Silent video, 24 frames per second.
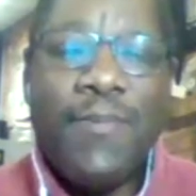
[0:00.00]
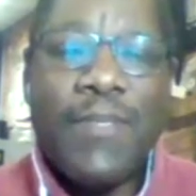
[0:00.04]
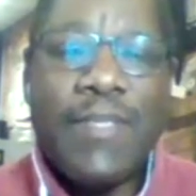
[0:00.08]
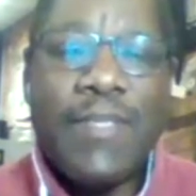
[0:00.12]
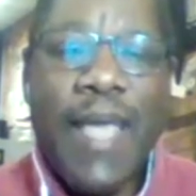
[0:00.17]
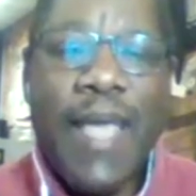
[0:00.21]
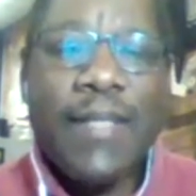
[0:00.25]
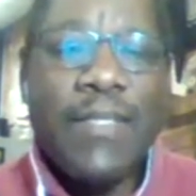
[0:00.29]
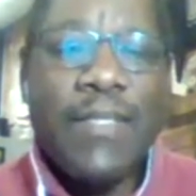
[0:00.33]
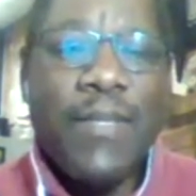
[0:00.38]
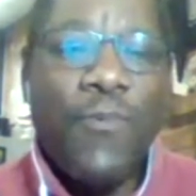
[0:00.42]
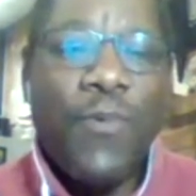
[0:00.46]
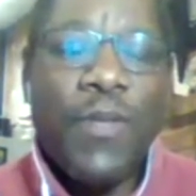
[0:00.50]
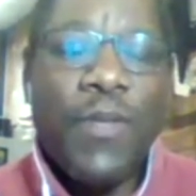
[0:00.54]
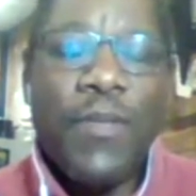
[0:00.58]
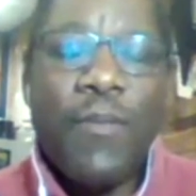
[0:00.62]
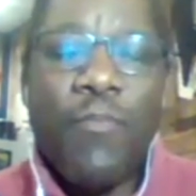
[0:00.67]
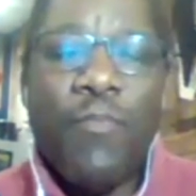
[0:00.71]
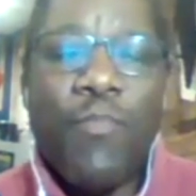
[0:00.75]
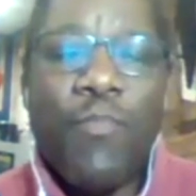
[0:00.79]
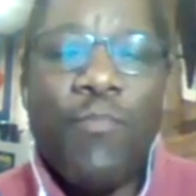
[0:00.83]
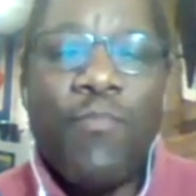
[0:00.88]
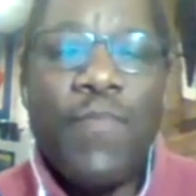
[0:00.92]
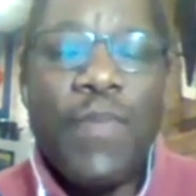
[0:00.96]
actually one of
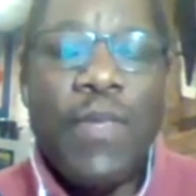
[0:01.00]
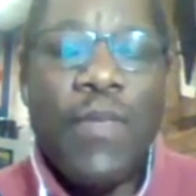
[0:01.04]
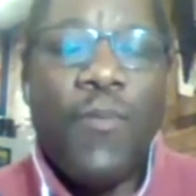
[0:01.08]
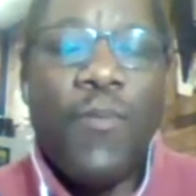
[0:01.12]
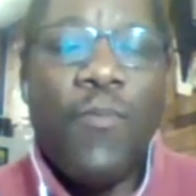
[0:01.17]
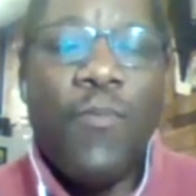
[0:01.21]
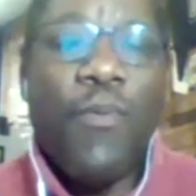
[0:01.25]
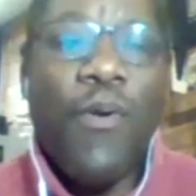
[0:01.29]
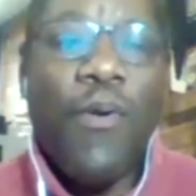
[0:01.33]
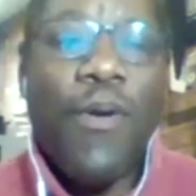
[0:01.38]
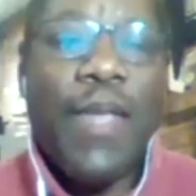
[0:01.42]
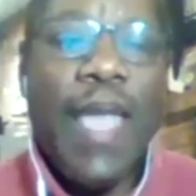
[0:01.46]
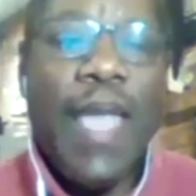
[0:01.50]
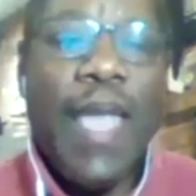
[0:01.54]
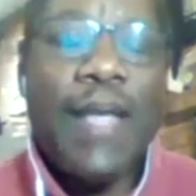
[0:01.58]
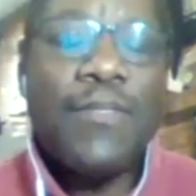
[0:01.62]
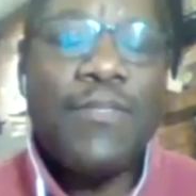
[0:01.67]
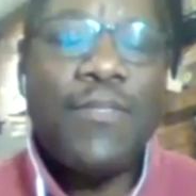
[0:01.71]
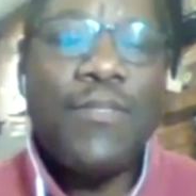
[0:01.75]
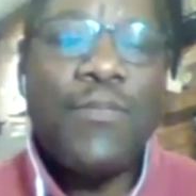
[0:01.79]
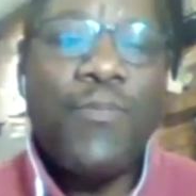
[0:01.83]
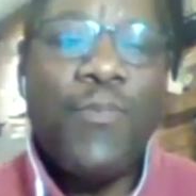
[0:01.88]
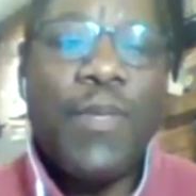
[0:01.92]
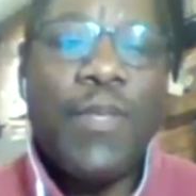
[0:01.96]
the
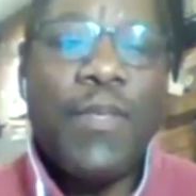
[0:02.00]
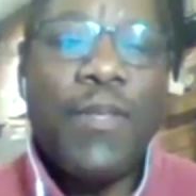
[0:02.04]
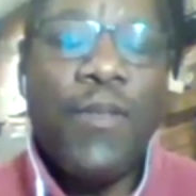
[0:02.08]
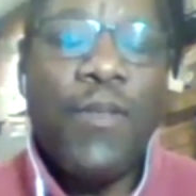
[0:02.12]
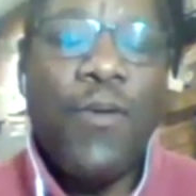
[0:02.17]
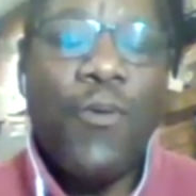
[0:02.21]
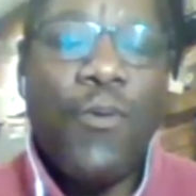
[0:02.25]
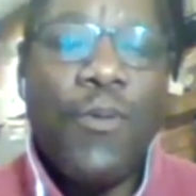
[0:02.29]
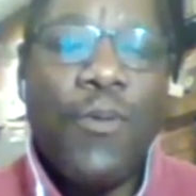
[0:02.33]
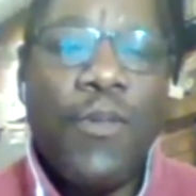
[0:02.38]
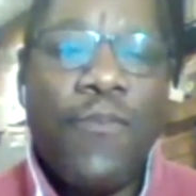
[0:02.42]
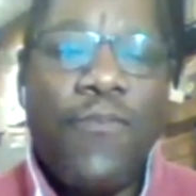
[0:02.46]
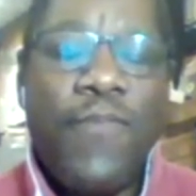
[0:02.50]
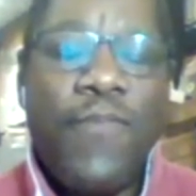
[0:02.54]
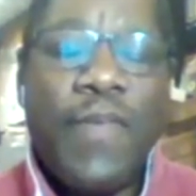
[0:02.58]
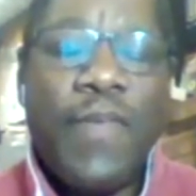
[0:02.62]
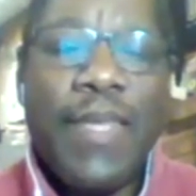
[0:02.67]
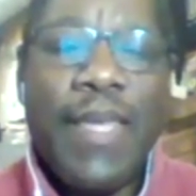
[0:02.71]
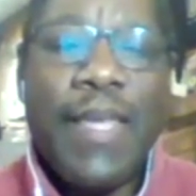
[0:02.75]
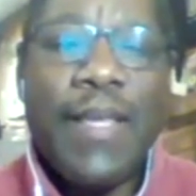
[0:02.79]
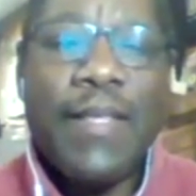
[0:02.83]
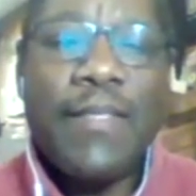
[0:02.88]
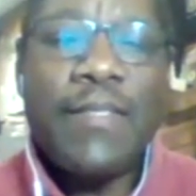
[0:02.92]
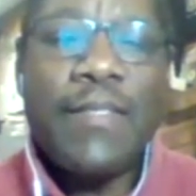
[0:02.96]
broadcasters of one of the local
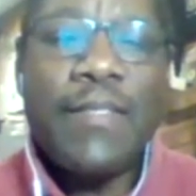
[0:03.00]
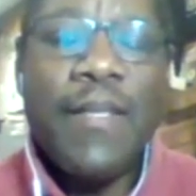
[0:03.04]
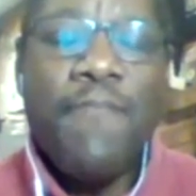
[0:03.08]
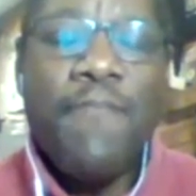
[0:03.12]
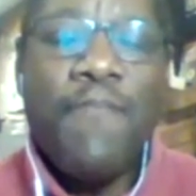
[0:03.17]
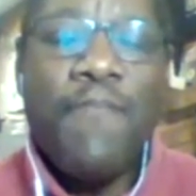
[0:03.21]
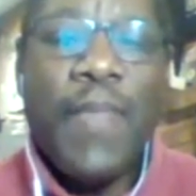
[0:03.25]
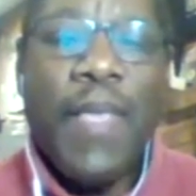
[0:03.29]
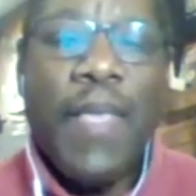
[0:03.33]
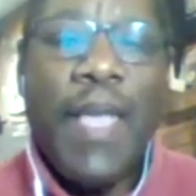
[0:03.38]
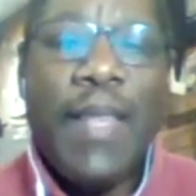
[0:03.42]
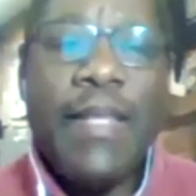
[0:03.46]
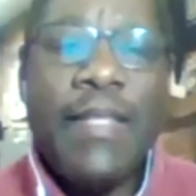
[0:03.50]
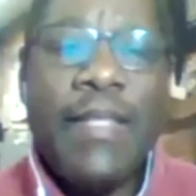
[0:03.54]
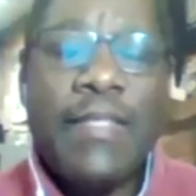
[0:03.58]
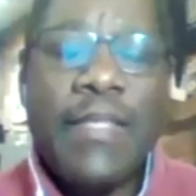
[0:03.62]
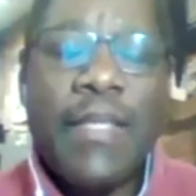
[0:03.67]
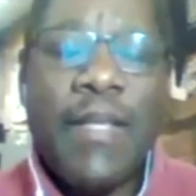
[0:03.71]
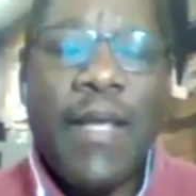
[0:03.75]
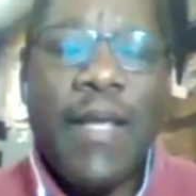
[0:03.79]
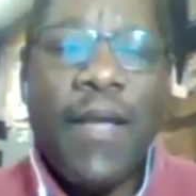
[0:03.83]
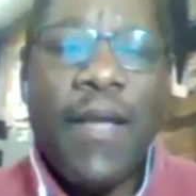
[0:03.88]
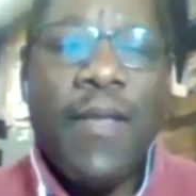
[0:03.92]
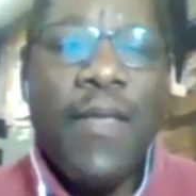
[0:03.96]
affiliates. And he
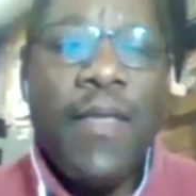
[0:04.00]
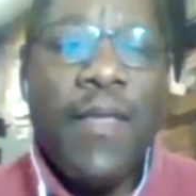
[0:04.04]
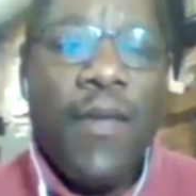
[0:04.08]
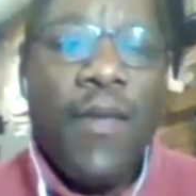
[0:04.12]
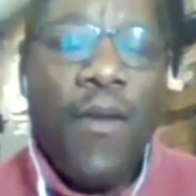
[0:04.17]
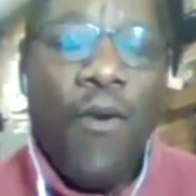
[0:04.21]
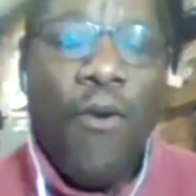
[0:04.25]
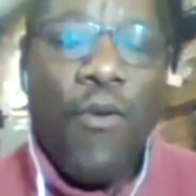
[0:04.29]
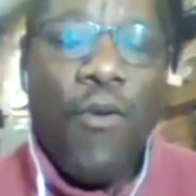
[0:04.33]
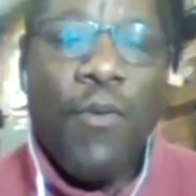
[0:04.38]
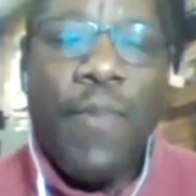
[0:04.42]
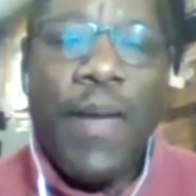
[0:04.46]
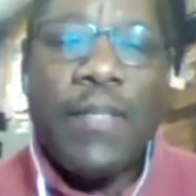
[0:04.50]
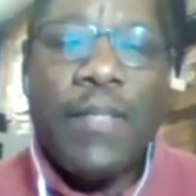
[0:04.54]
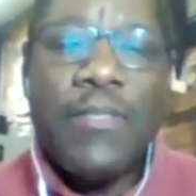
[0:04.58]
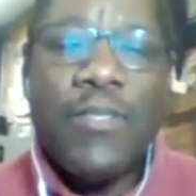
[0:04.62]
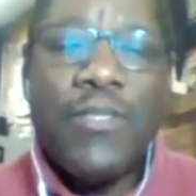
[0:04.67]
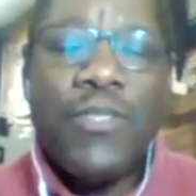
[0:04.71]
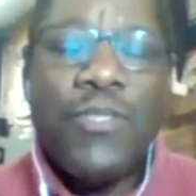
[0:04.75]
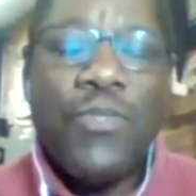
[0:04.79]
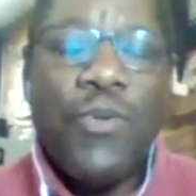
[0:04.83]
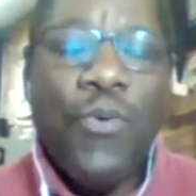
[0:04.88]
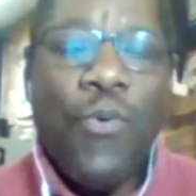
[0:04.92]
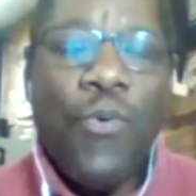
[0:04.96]
said, I heard about your
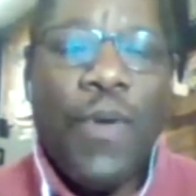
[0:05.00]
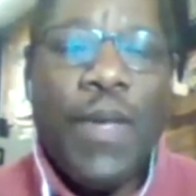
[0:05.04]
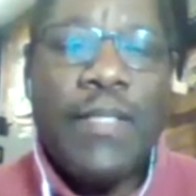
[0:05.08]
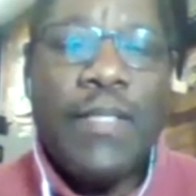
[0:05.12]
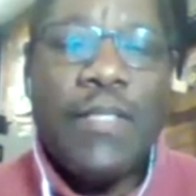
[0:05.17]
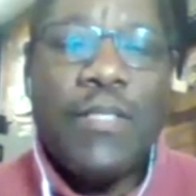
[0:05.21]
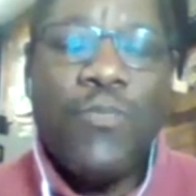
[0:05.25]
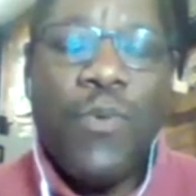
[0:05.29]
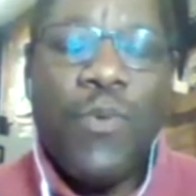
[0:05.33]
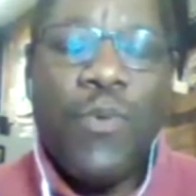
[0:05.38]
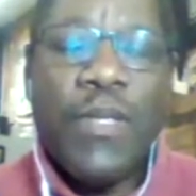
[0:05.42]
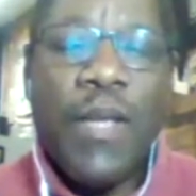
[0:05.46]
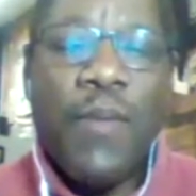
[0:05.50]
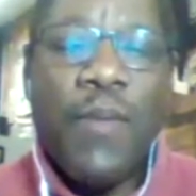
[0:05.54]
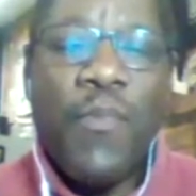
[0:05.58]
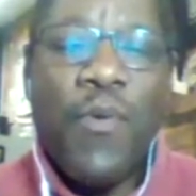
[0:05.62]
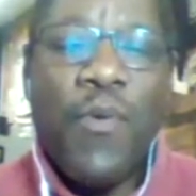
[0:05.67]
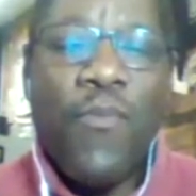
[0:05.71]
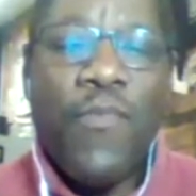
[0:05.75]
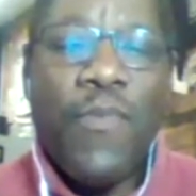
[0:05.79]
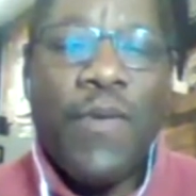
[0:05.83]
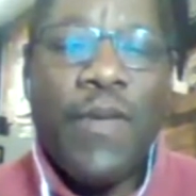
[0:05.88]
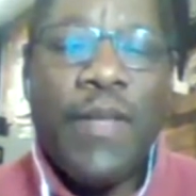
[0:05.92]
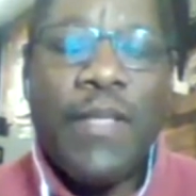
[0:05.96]
story. Just want to come
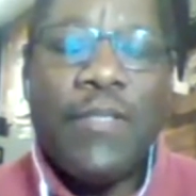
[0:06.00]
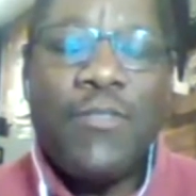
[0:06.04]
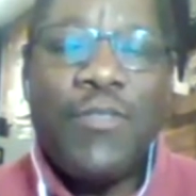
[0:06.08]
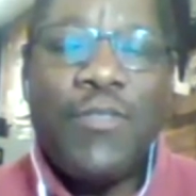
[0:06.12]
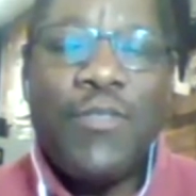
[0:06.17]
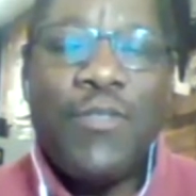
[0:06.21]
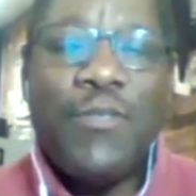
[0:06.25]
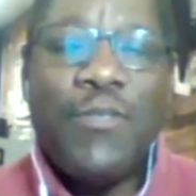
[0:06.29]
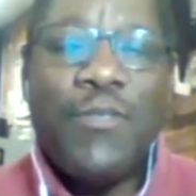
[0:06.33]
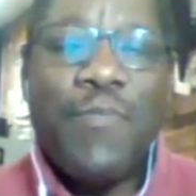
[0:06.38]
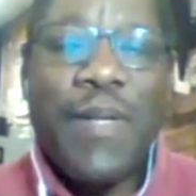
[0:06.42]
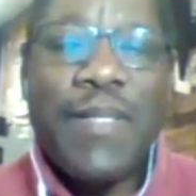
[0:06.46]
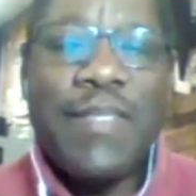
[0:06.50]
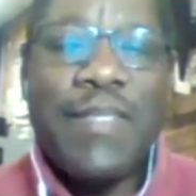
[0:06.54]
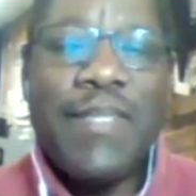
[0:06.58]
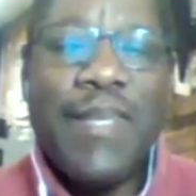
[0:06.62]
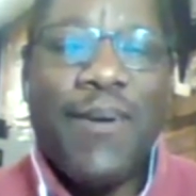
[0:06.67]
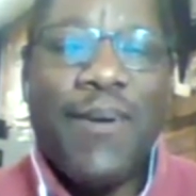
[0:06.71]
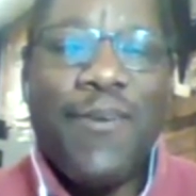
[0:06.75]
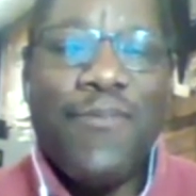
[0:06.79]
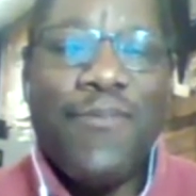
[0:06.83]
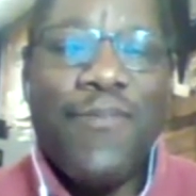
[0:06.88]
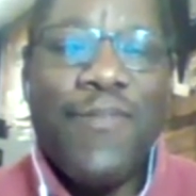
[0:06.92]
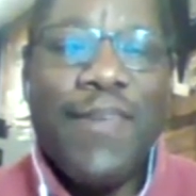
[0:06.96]
over and introduce
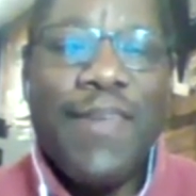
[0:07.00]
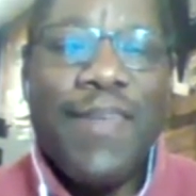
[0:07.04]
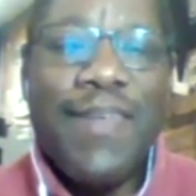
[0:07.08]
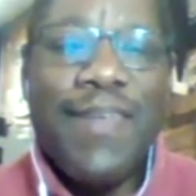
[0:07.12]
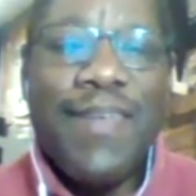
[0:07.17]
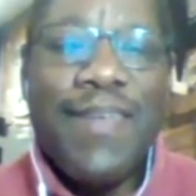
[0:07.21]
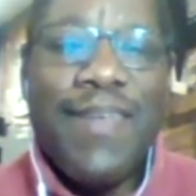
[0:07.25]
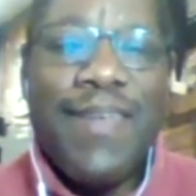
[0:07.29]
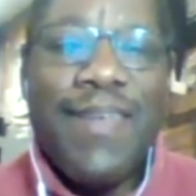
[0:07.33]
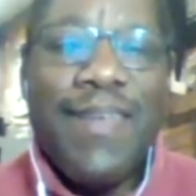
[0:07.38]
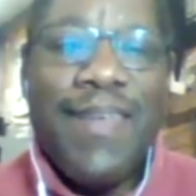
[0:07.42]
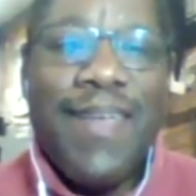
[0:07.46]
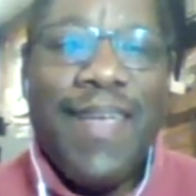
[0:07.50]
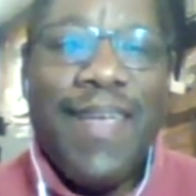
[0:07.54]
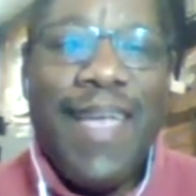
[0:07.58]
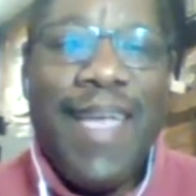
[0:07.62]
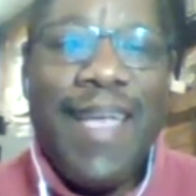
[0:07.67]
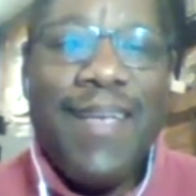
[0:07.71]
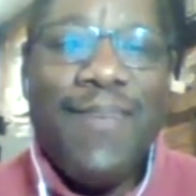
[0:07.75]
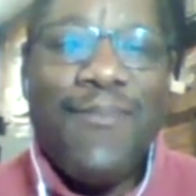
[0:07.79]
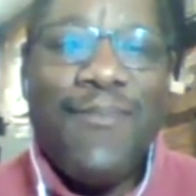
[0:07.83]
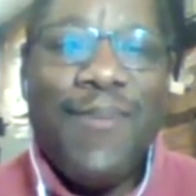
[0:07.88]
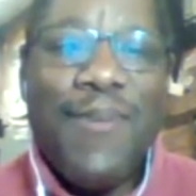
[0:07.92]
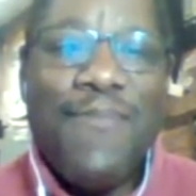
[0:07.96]
myself."
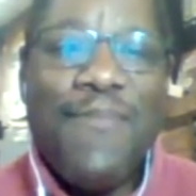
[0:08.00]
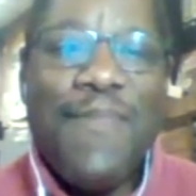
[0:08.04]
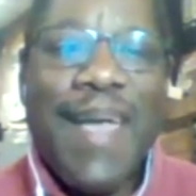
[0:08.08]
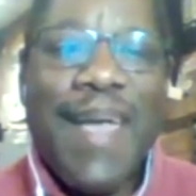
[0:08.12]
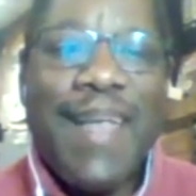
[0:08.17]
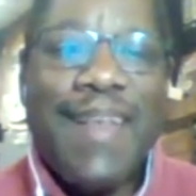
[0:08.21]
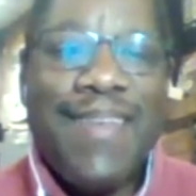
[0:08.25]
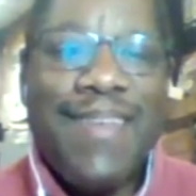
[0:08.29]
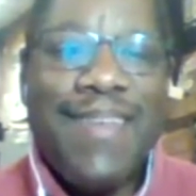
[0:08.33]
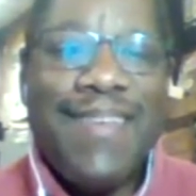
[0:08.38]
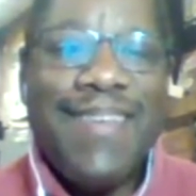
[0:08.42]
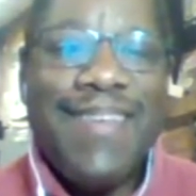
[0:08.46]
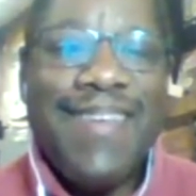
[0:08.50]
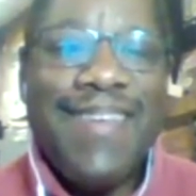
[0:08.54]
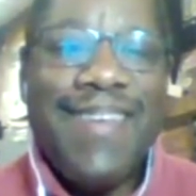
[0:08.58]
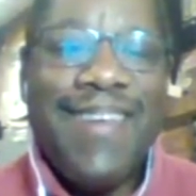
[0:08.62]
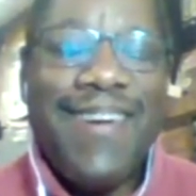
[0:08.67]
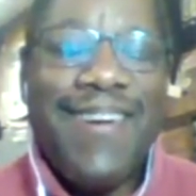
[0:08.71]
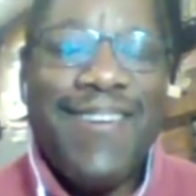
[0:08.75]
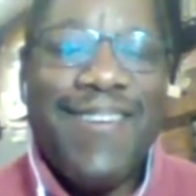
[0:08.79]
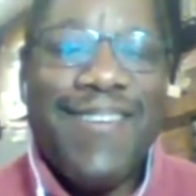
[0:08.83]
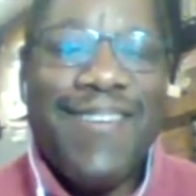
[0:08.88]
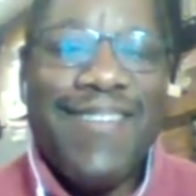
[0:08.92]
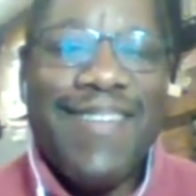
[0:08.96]
And we met,
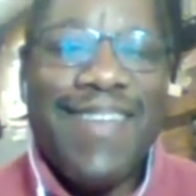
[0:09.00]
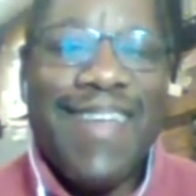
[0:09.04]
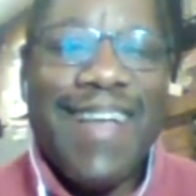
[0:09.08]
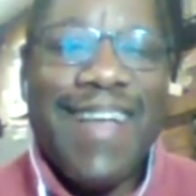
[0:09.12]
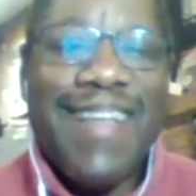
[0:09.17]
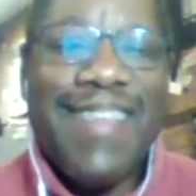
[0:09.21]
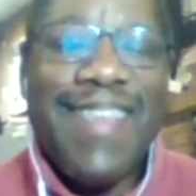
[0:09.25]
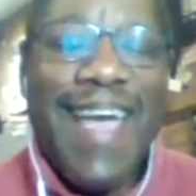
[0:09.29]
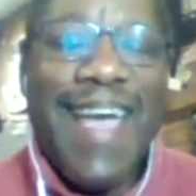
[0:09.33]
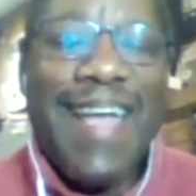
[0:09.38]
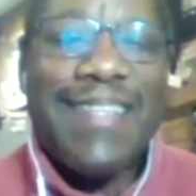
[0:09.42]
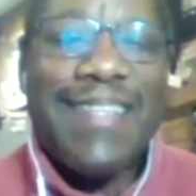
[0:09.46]
like that.